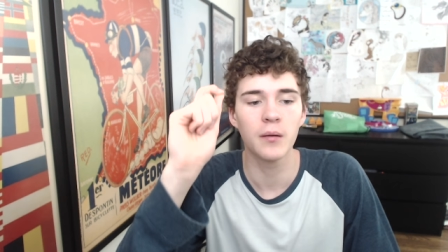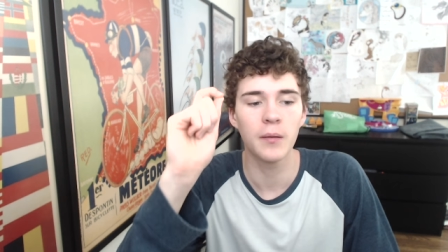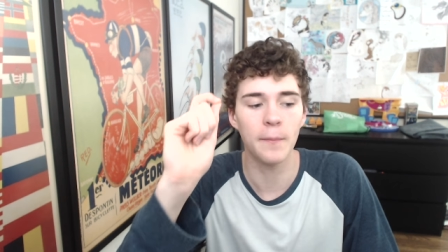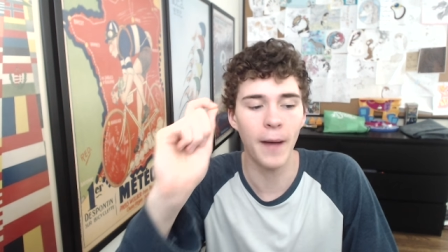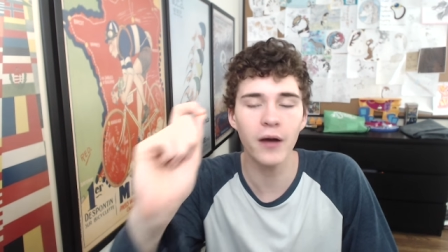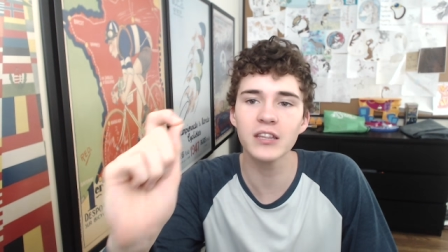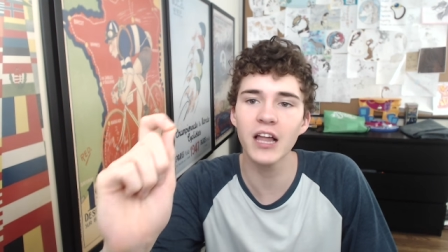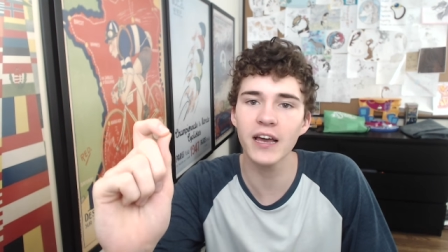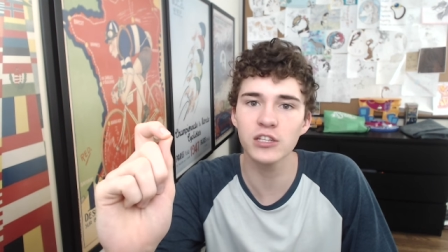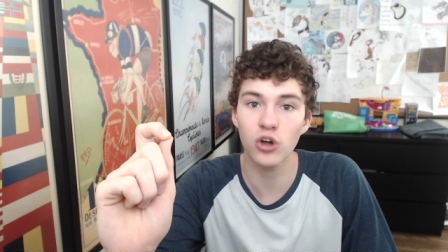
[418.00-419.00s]
mountain
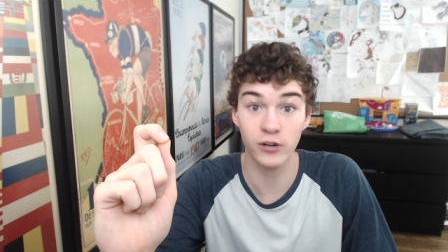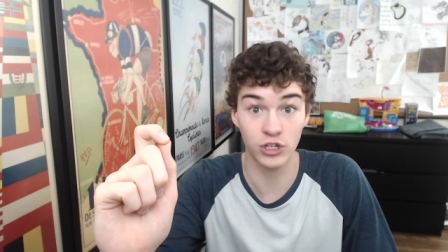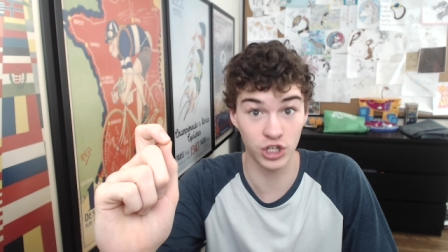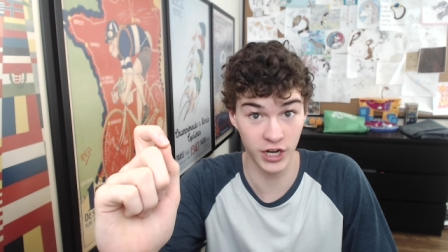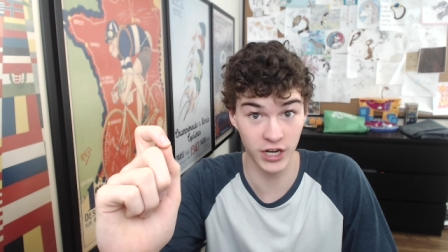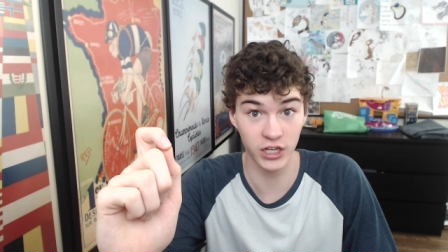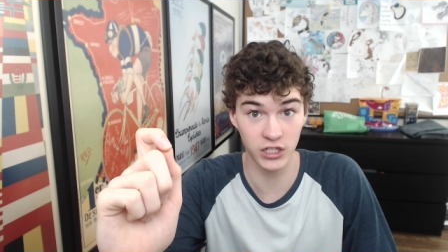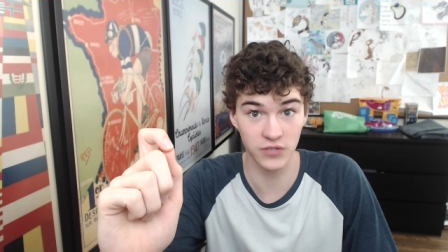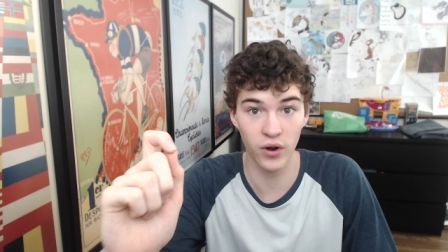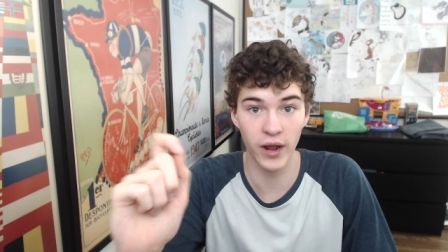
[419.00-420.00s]
lions are
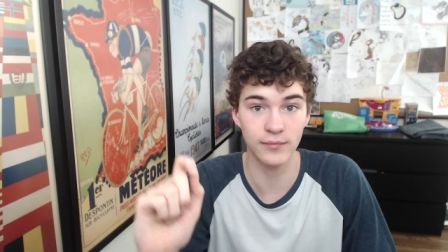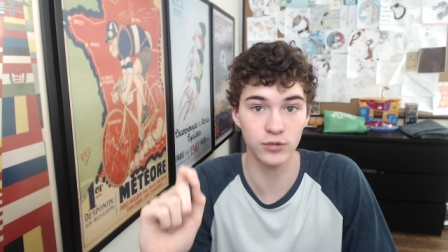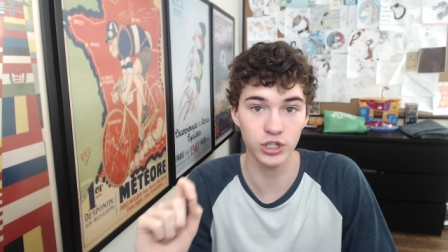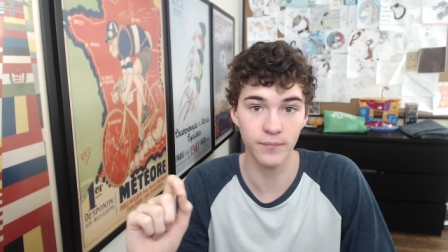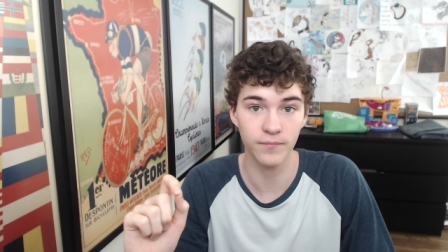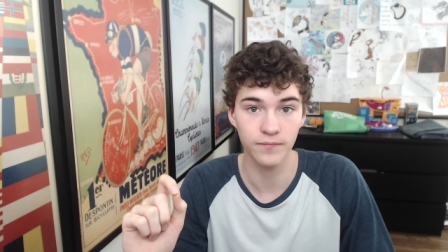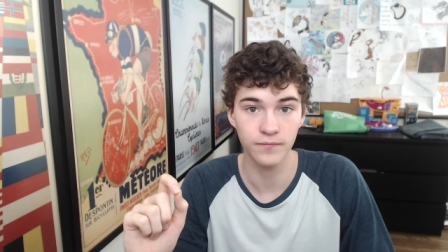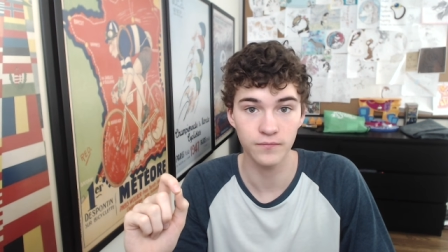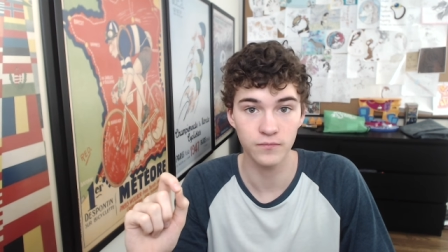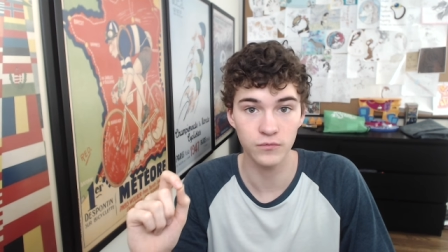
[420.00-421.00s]
genius for Animal Jam.
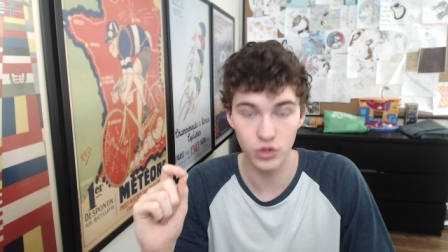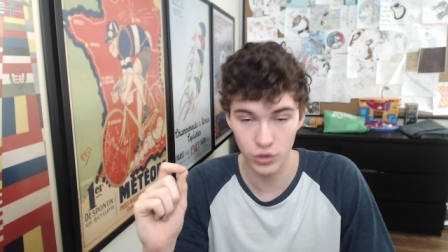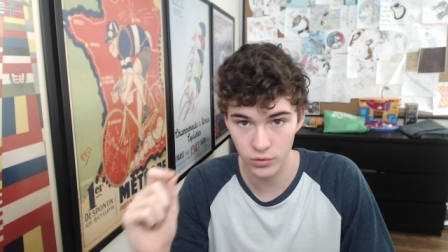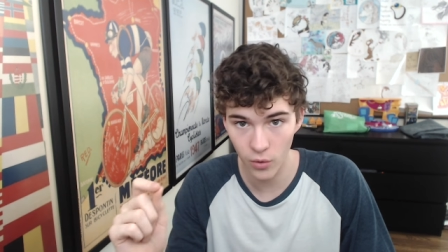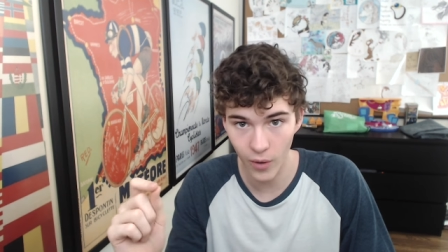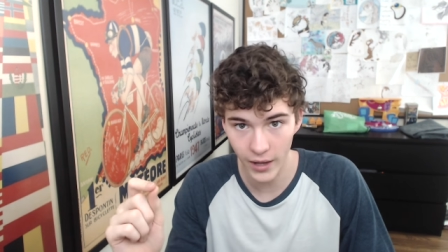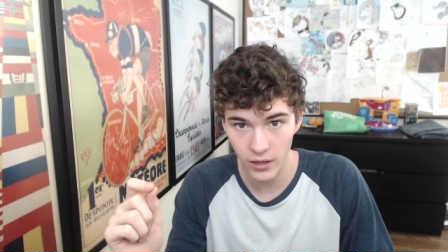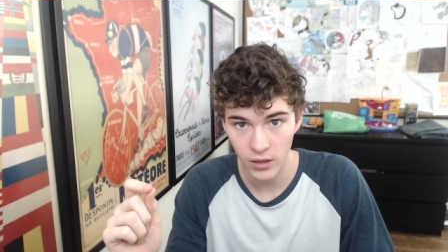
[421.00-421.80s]
Do you know why?